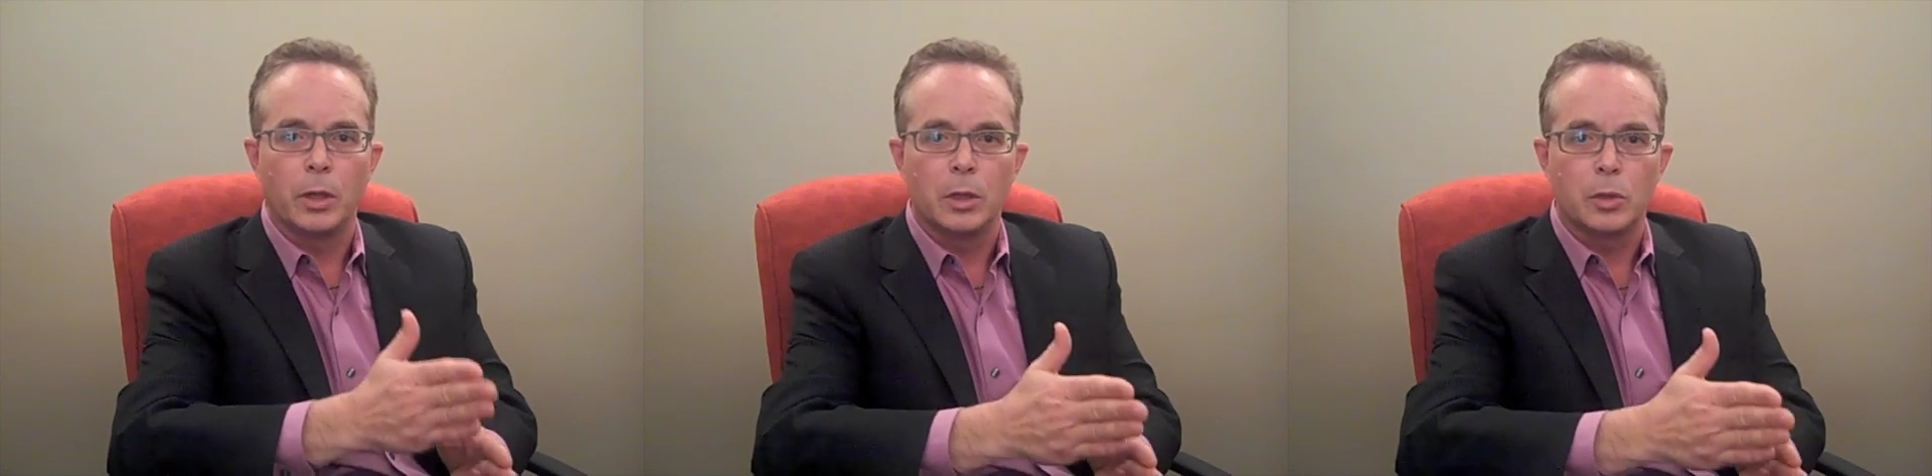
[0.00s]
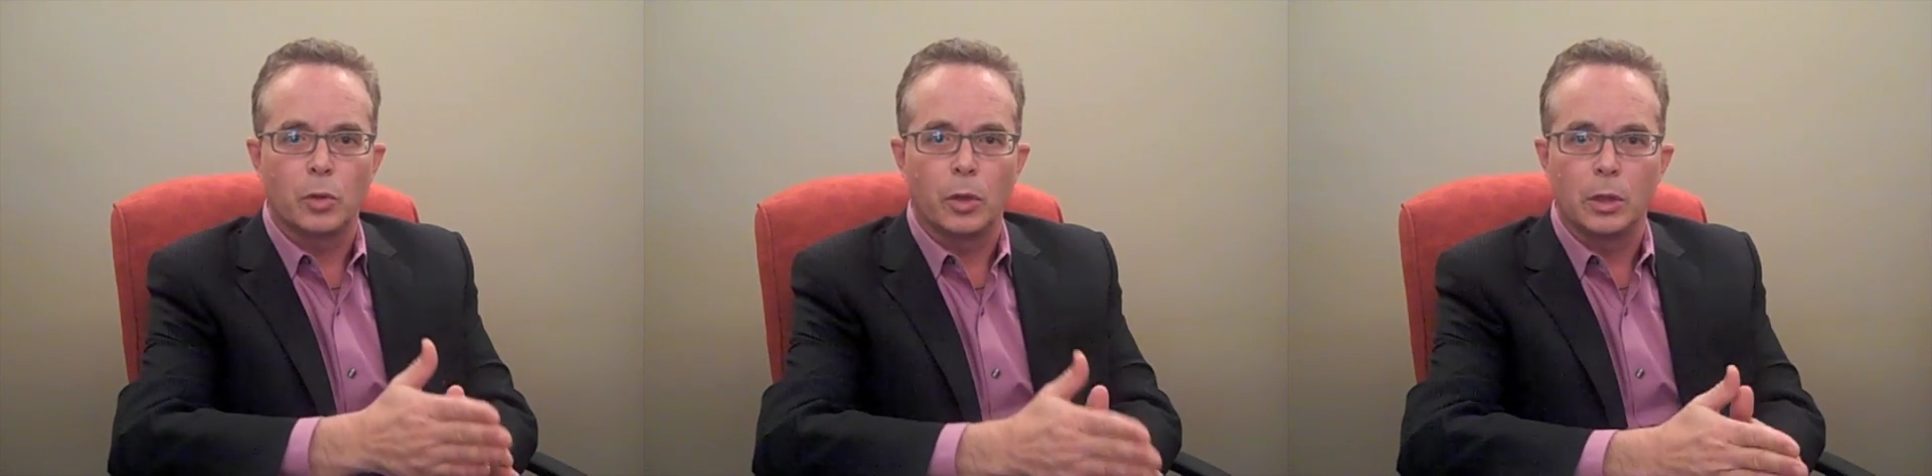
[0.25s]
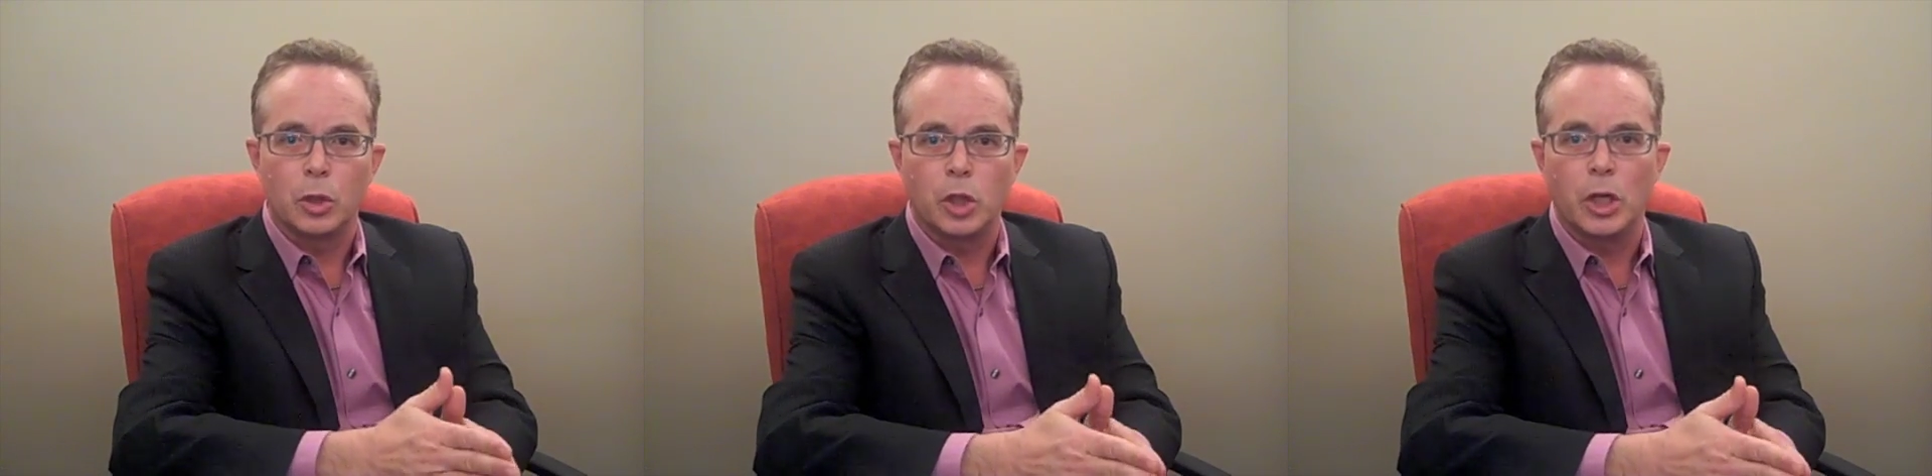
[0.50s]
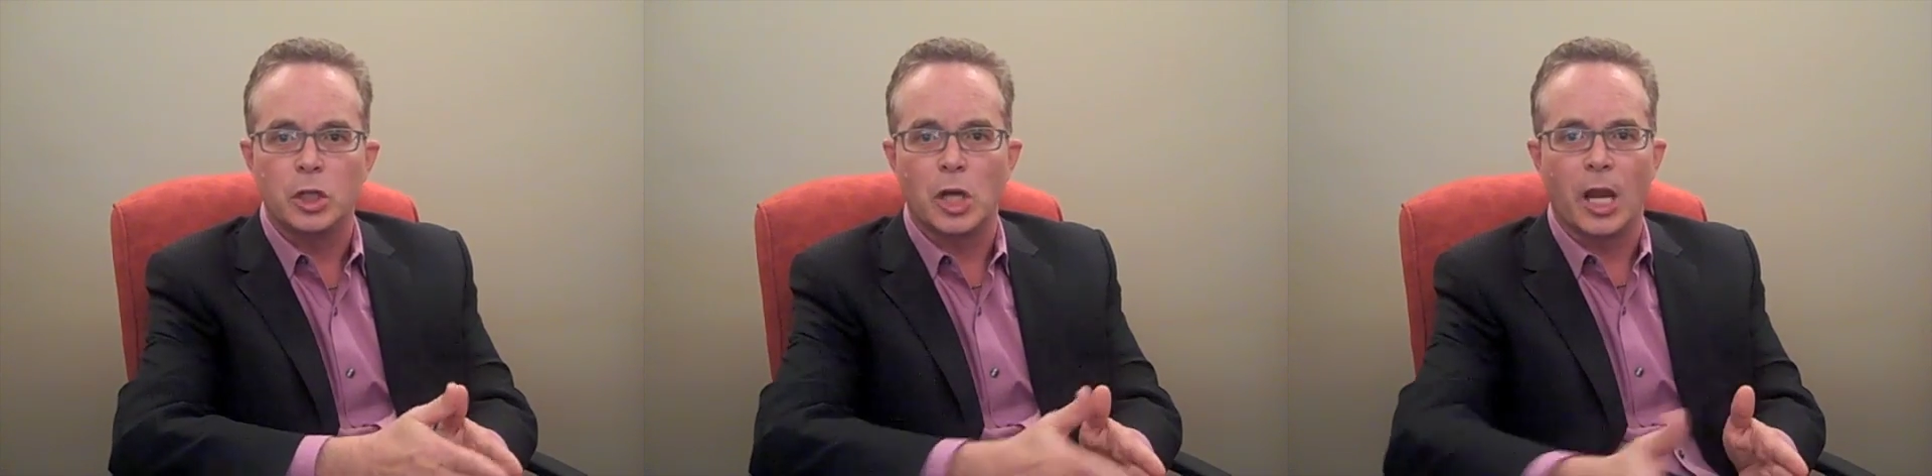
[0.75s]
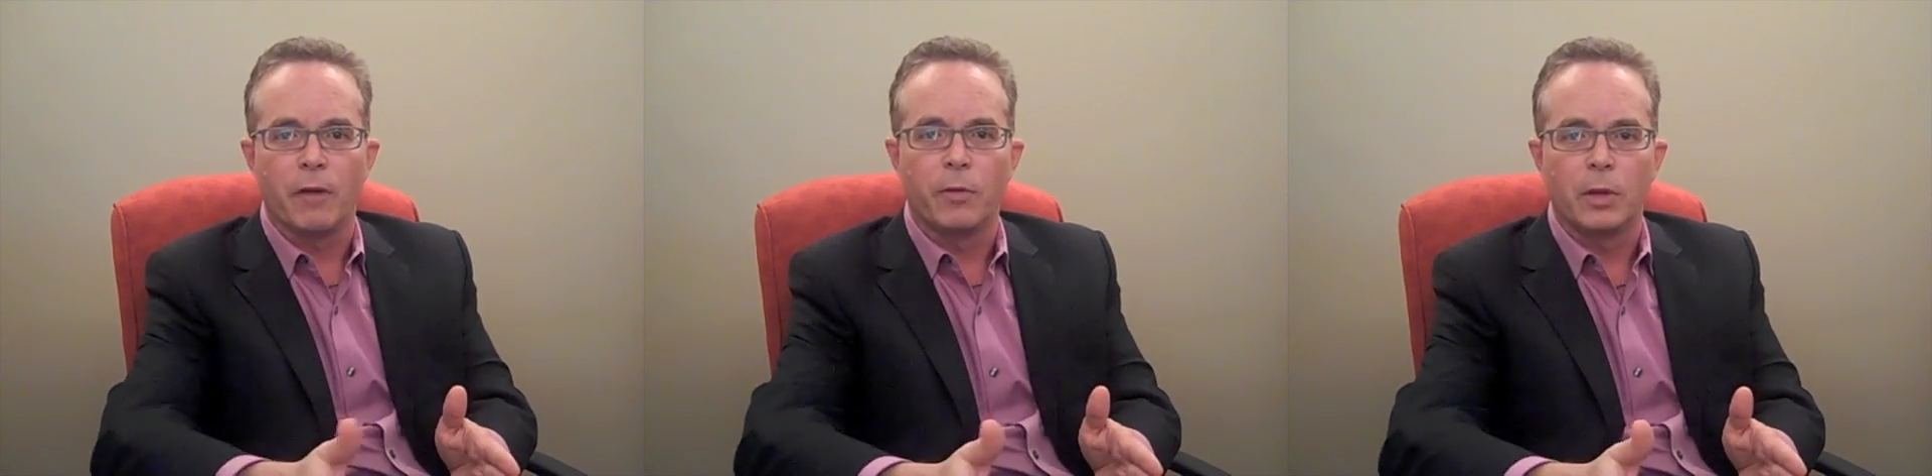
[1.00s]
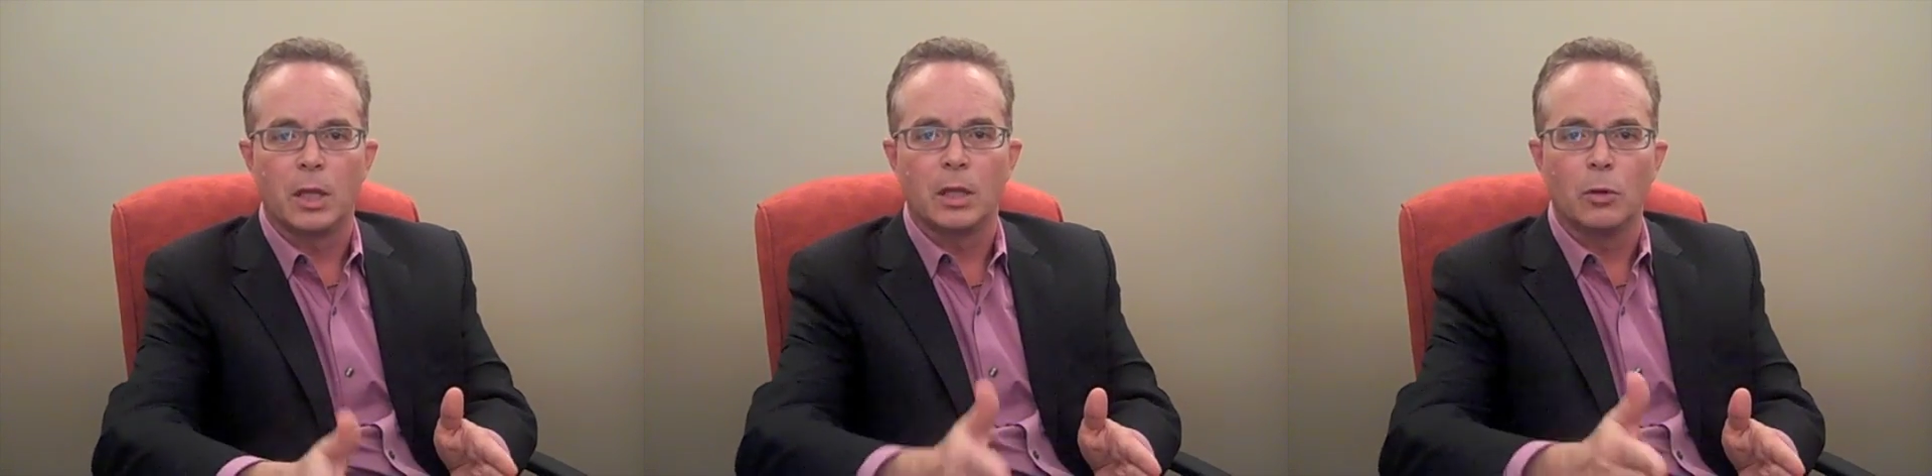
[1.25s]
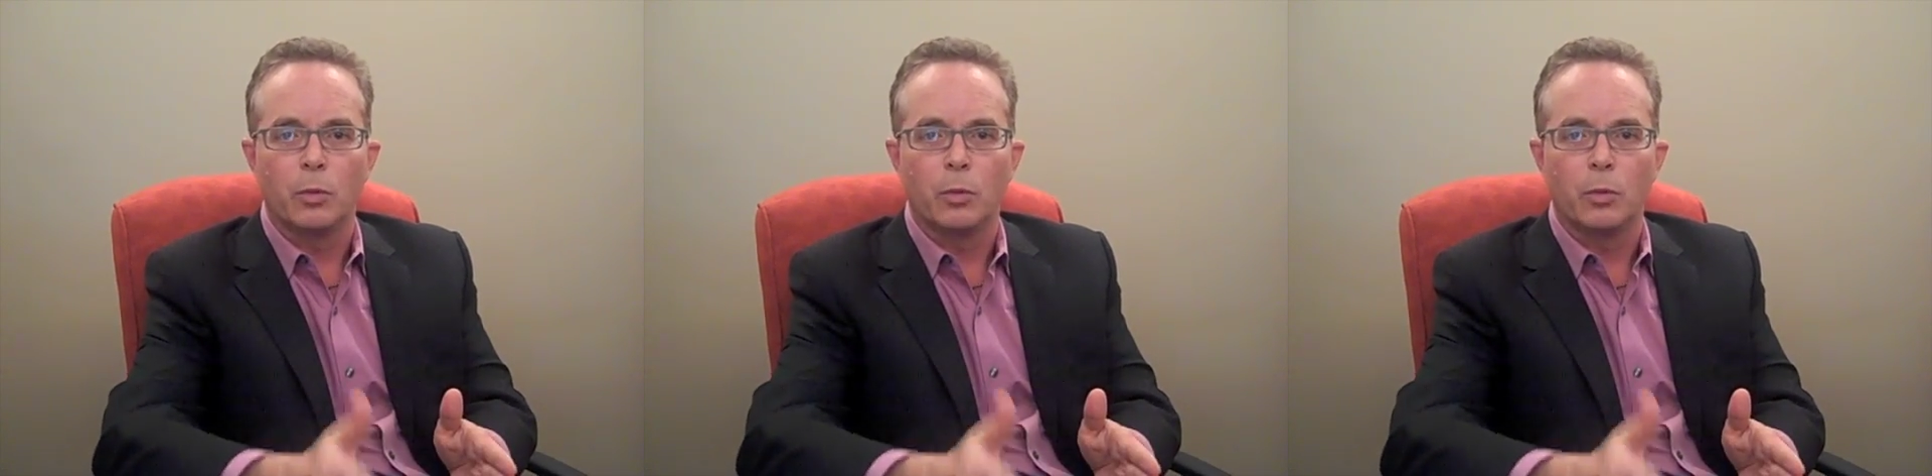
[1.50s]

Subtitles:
and it's going to change everything